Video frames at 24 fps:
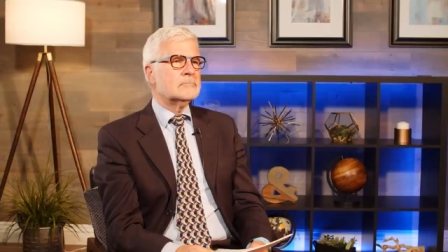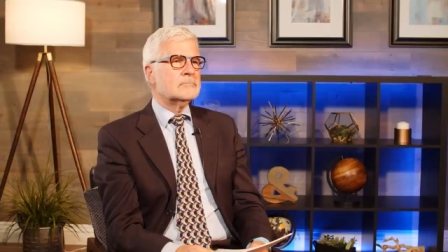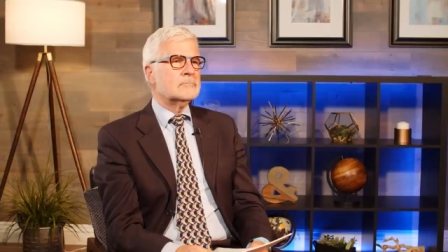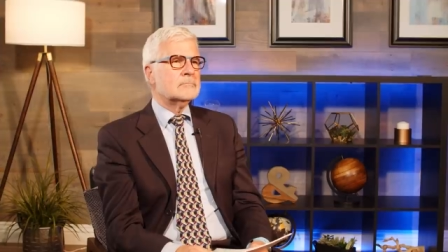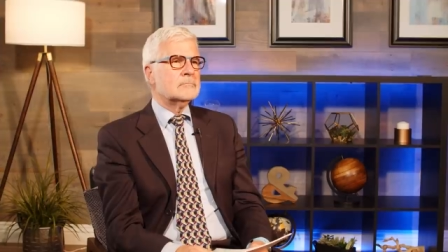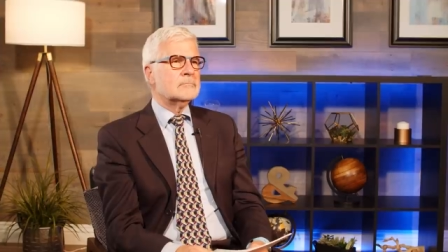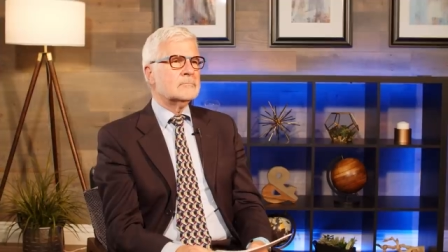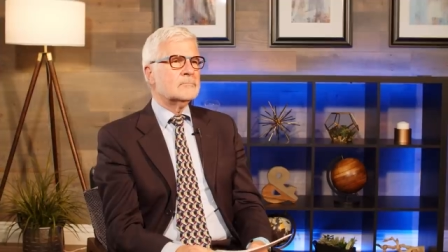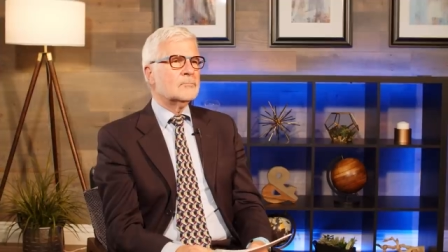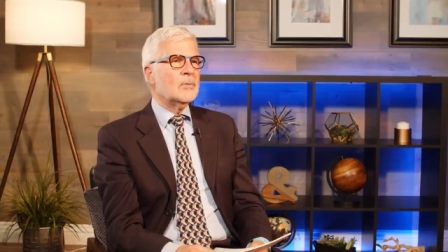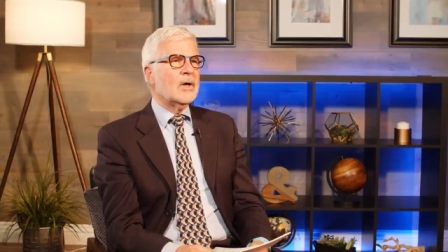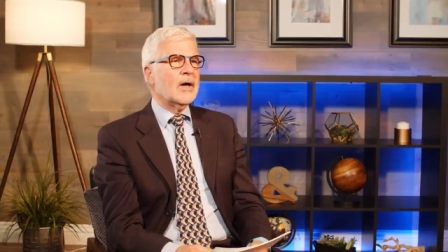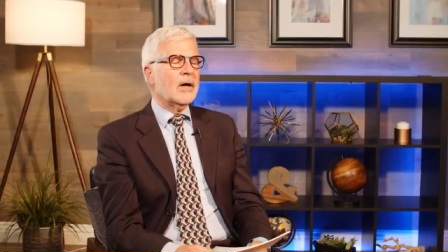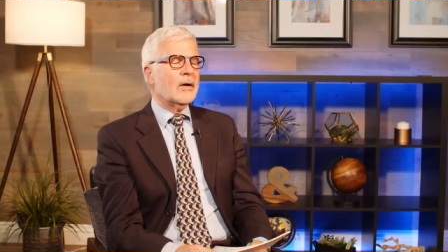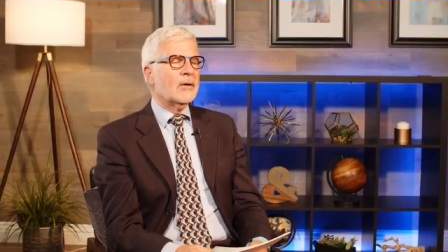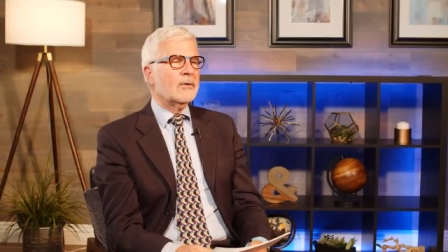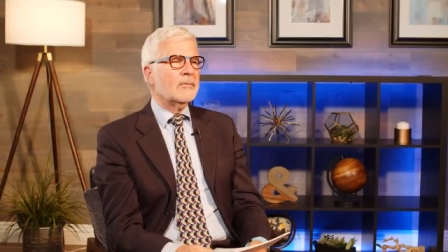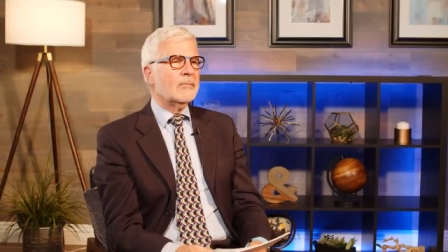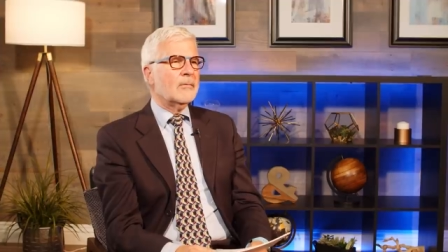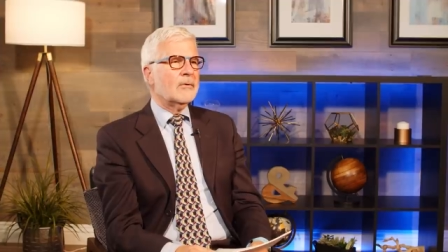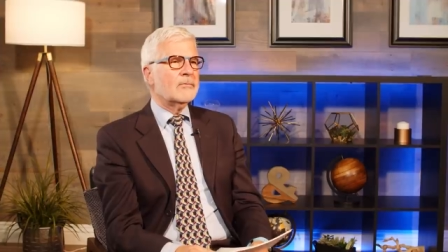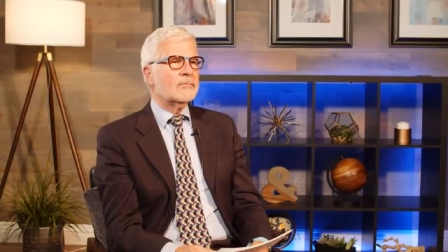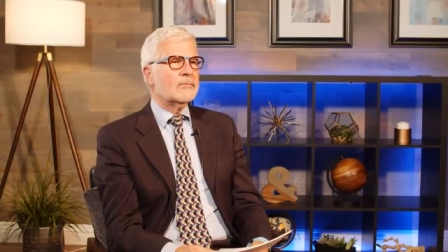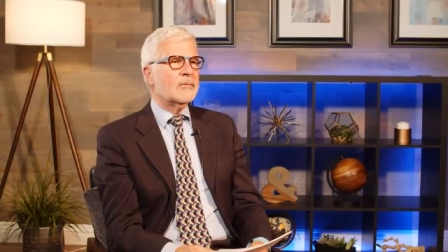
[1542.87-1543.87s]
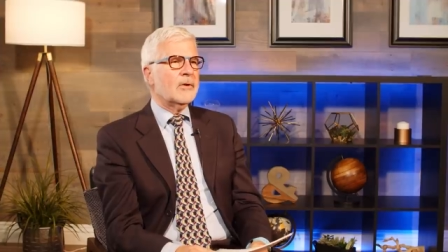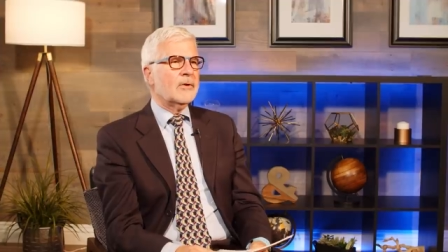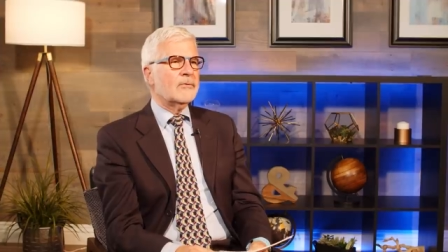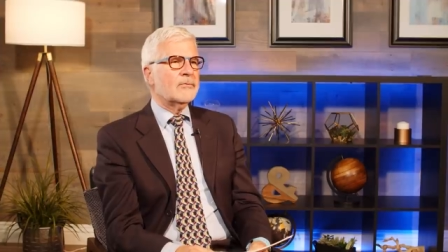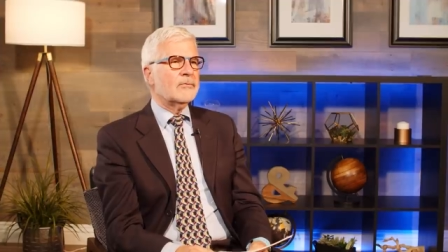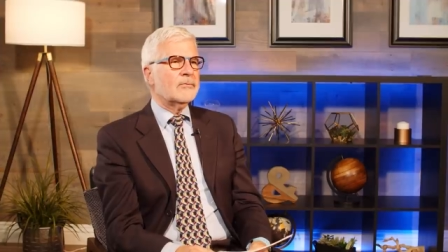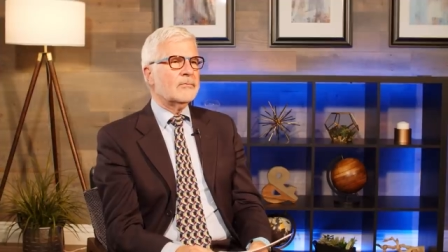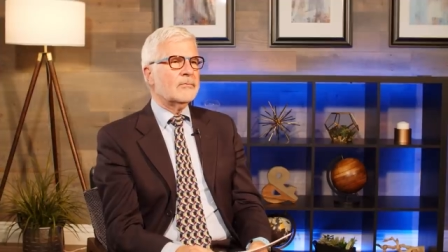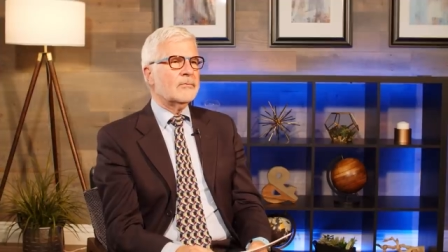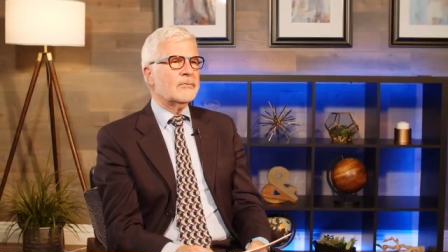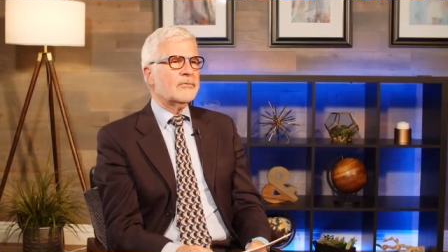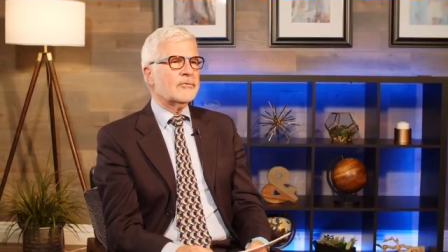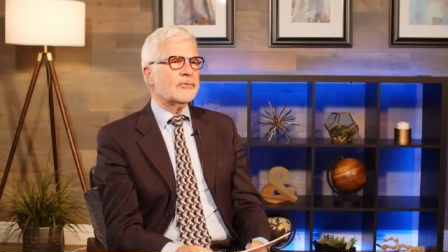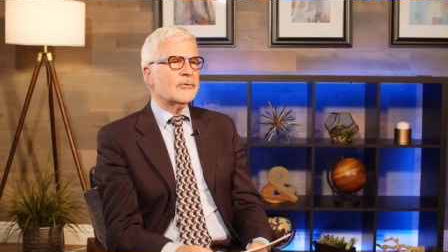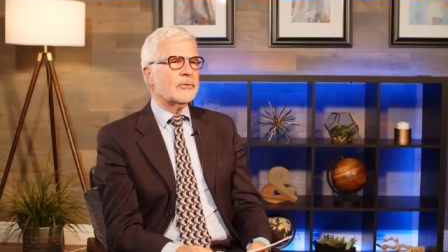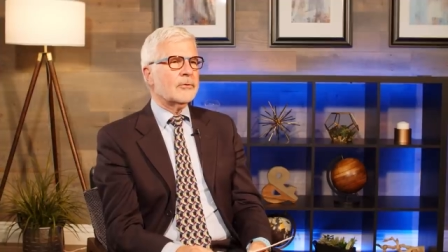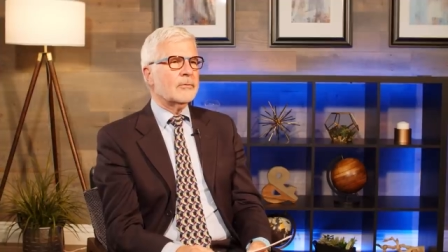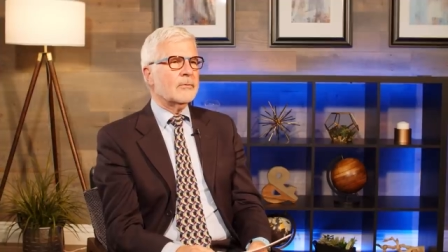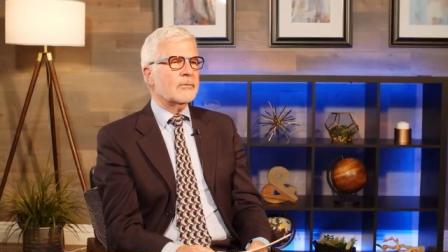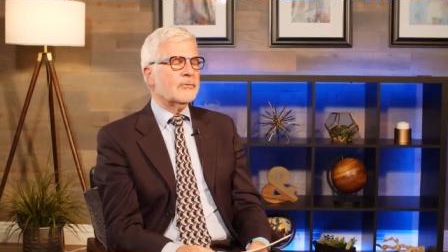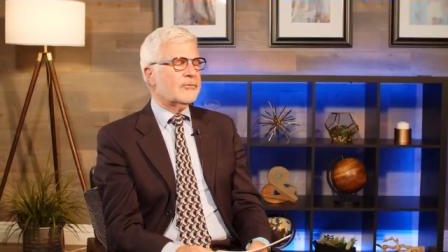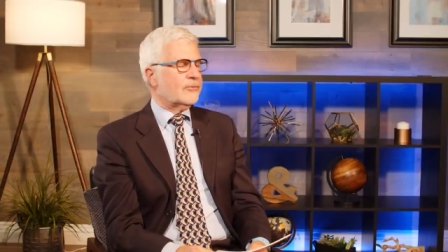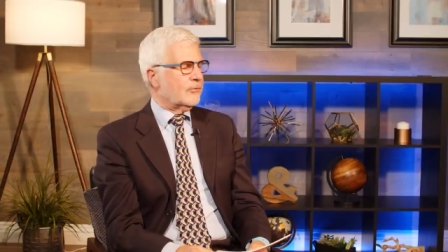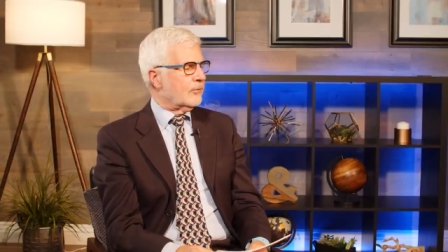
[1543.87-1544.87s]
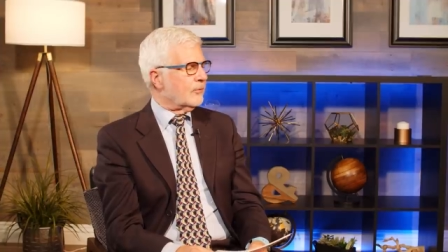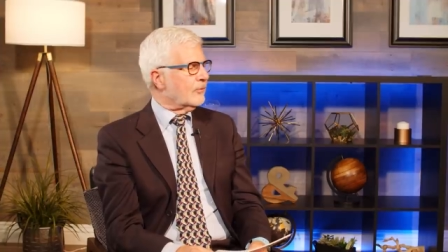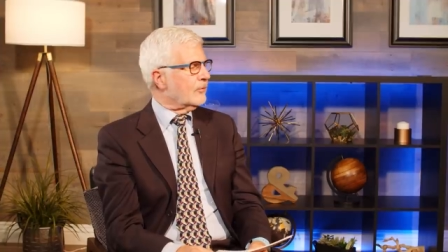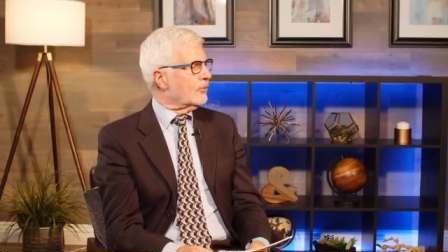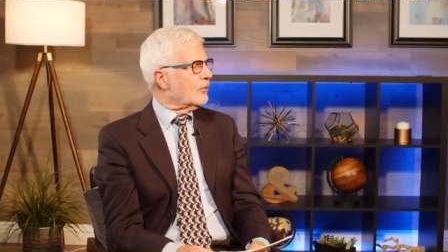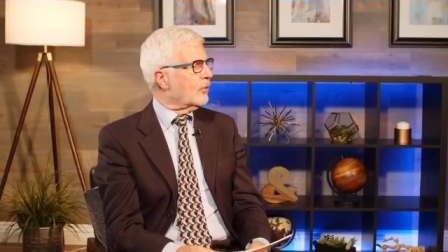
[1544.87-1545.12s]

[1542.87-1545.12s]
Well, and, and certain